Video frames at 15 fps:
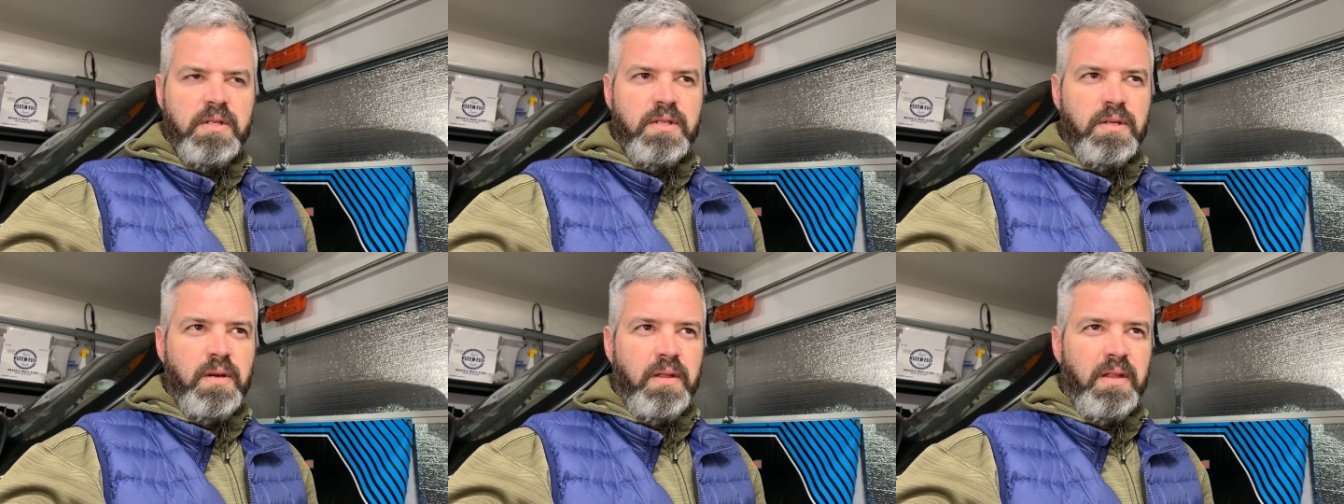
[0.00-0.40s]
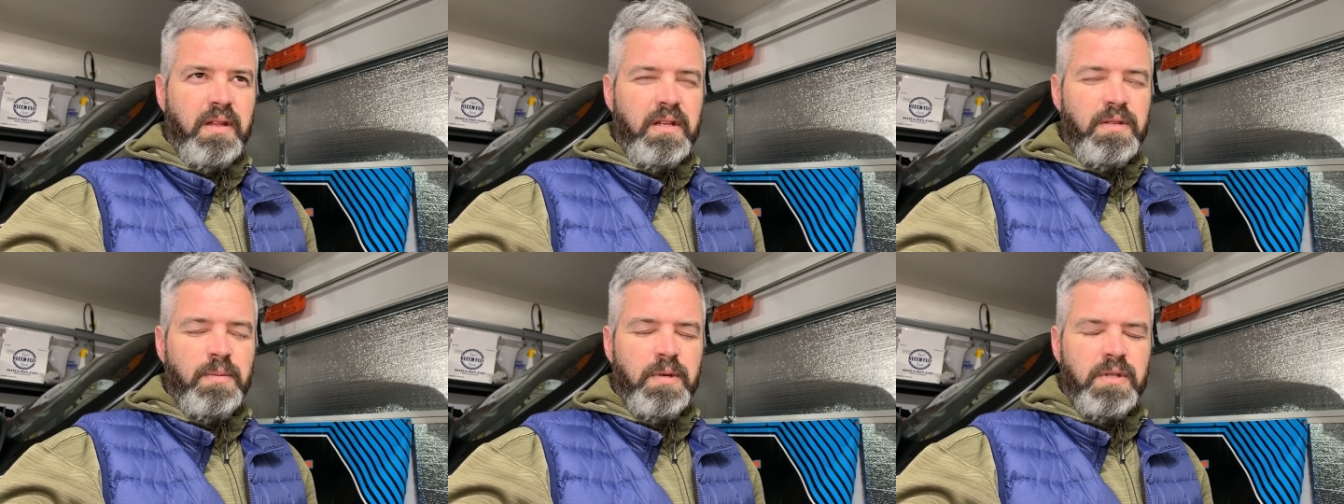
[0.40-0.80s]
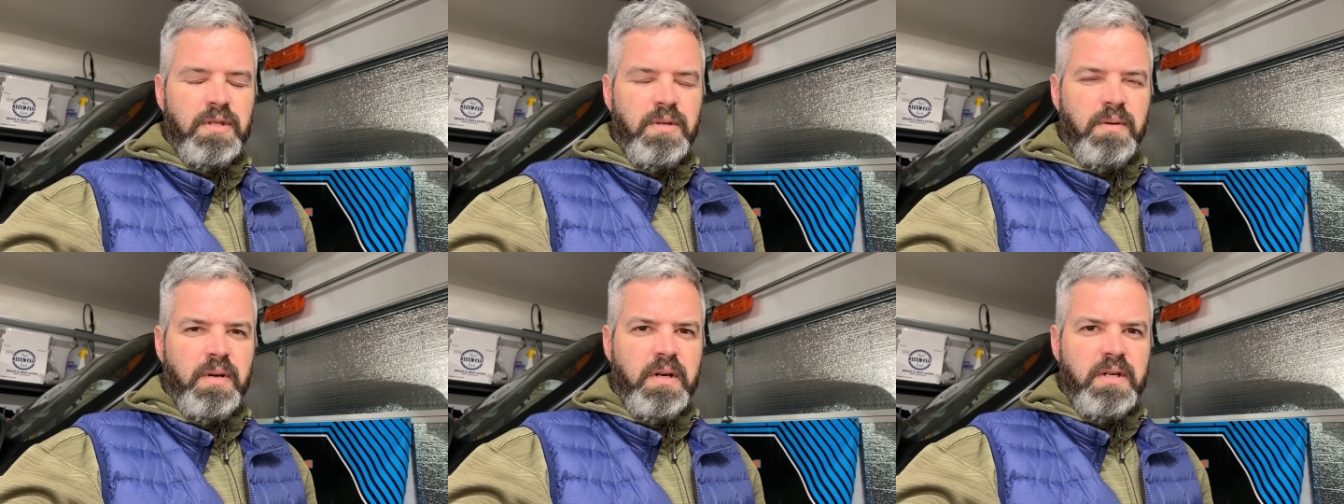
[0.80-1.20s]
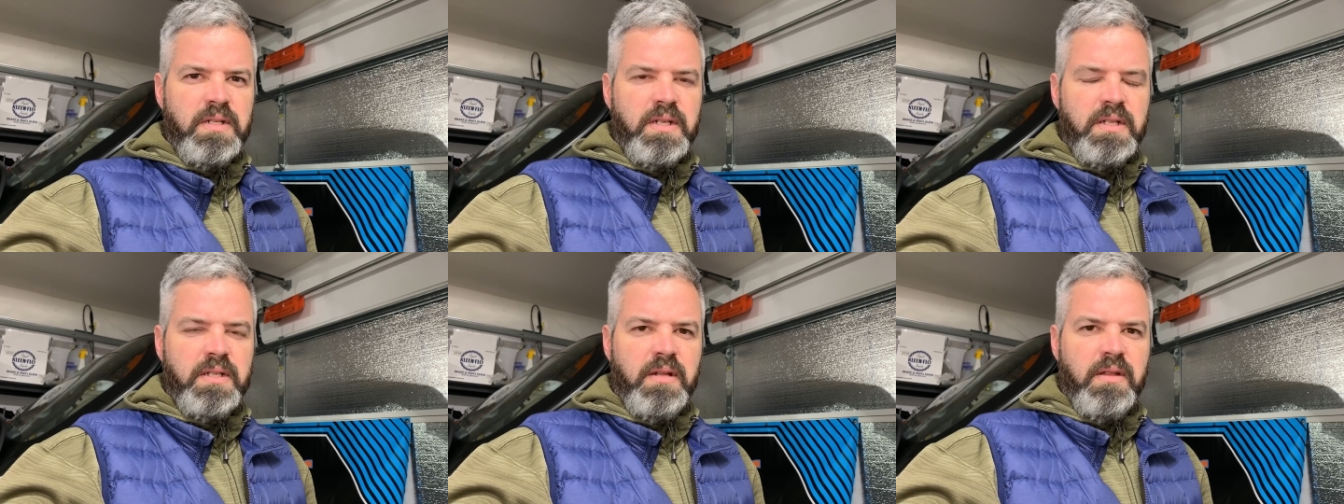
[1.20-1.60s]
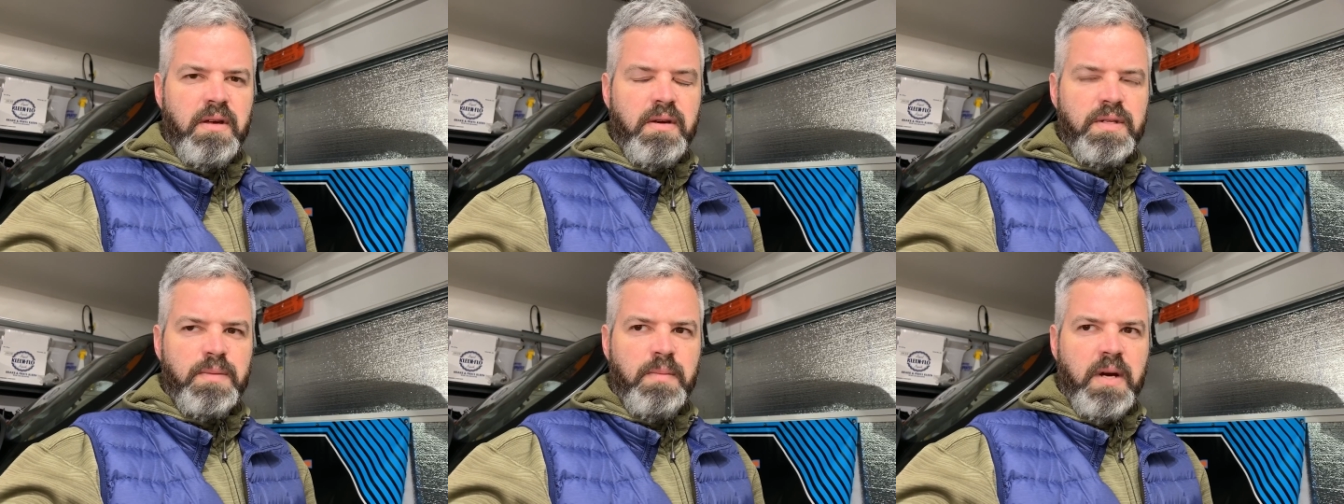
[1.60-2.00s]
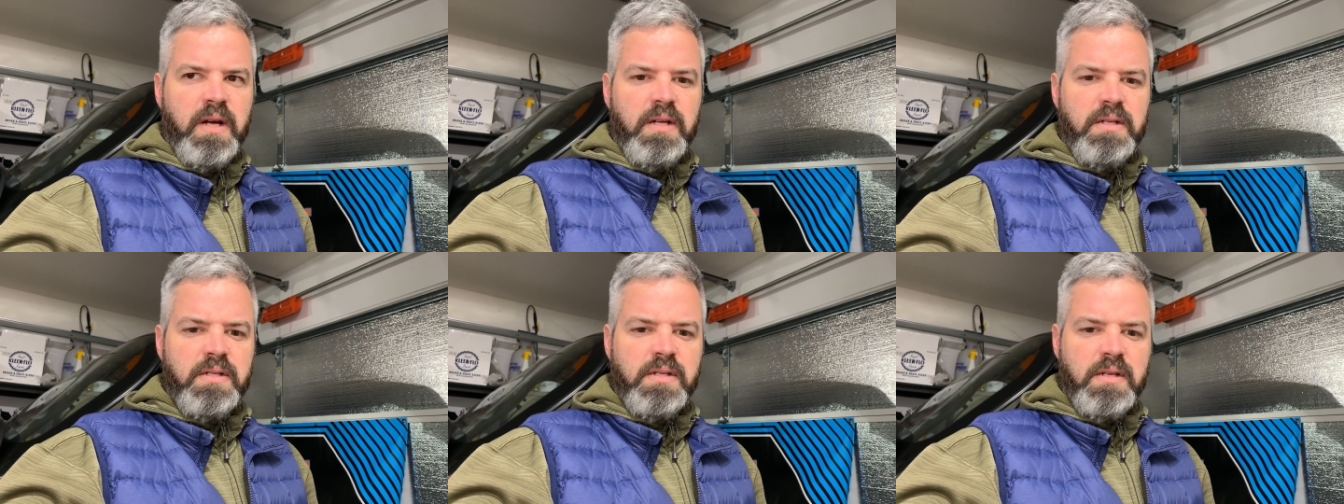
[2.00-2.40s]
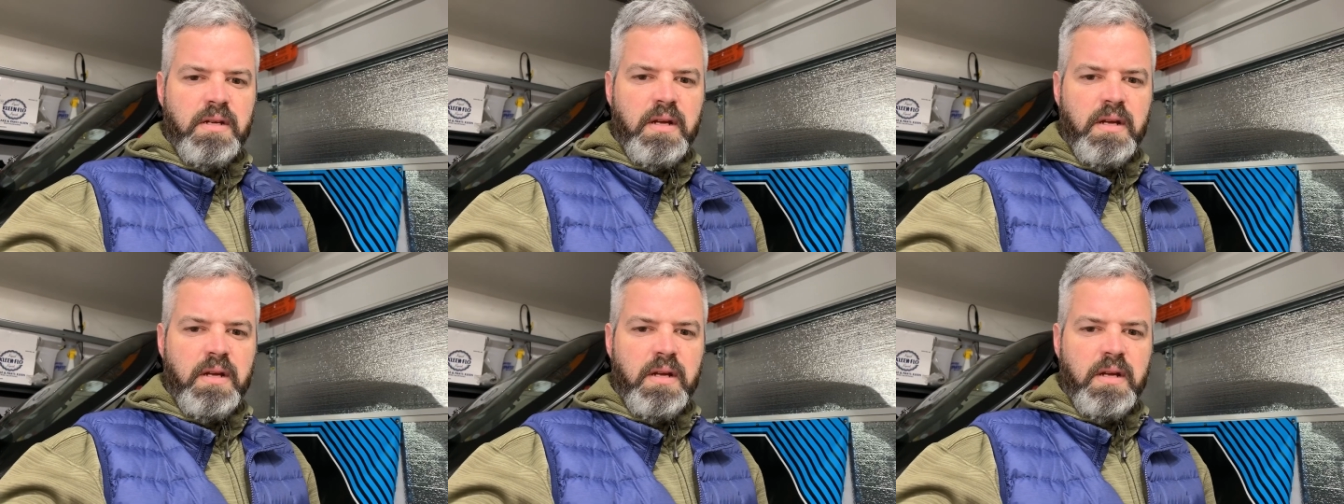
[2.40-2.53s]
So I think it's about 260,000 miles.